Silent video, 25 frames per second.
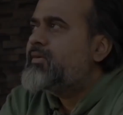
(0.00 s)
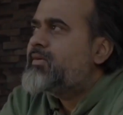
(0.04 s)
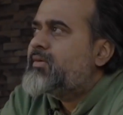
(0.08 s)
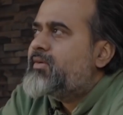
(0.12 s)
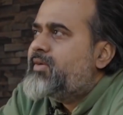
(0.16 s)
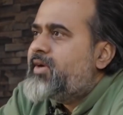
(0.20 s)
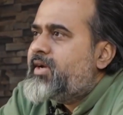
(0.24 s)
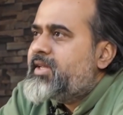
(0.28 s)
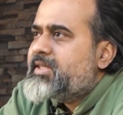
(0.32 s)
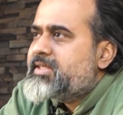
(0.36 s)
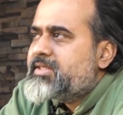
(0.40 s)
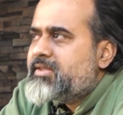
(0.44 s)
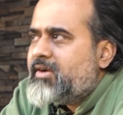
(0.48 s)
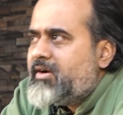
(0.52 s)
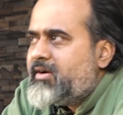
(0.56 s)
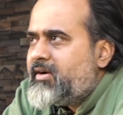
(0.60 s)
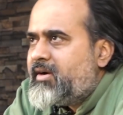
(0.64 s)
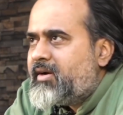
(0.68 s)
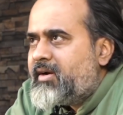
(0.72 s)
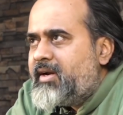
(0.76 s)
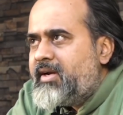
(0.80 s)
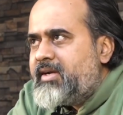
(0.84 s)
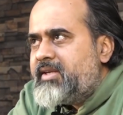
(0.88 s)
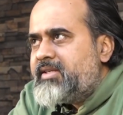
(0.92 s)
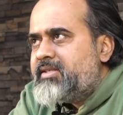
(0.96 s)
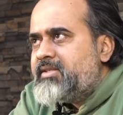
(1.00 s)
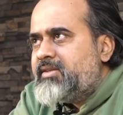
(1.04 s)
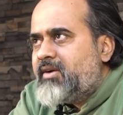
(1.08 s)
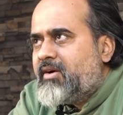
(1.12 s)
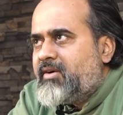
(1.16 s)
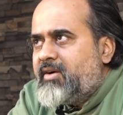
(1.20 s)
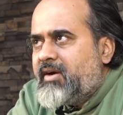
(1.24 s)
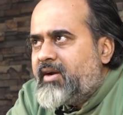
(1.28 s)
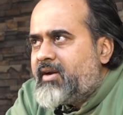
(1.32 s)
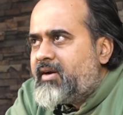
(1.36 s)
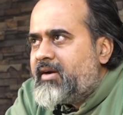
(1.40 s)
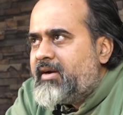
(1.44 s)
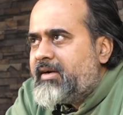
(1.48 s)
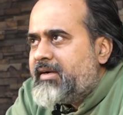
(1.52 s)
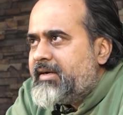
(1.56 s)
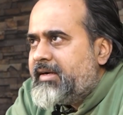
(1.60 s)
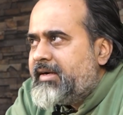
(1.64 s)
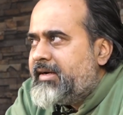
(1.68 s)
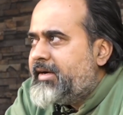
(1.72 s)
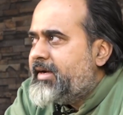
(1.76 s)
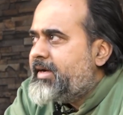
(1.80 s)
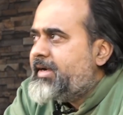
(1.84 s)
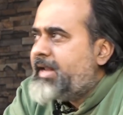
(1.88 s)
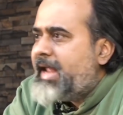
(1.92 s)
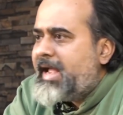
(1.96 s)
No, no, it is not. It is
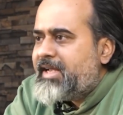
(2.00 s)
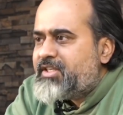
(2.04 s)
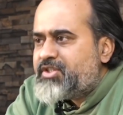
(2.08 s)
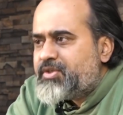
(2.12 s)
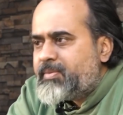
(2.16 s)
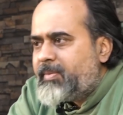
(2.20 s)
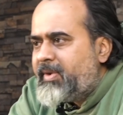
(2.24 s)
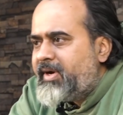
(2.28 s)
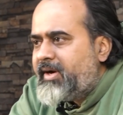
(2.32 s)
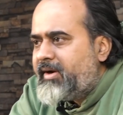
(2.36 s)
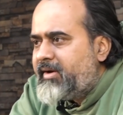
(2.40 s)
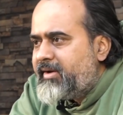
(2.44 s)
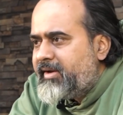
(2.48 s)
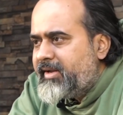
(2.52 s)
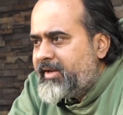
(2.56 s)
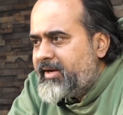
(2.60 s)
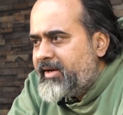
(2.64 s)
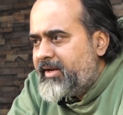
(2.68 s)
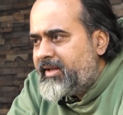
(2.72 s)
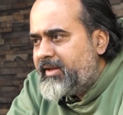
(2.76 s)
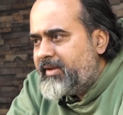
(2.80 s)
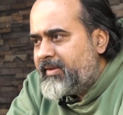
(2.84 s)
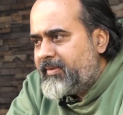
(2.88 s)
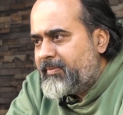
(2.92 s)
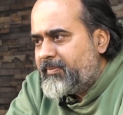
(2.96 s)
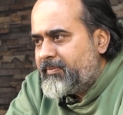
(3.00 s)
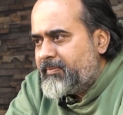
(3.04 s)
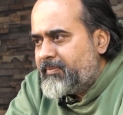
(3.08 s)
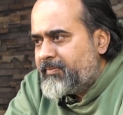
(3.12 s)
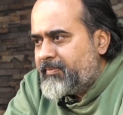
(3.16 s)
not detachment really.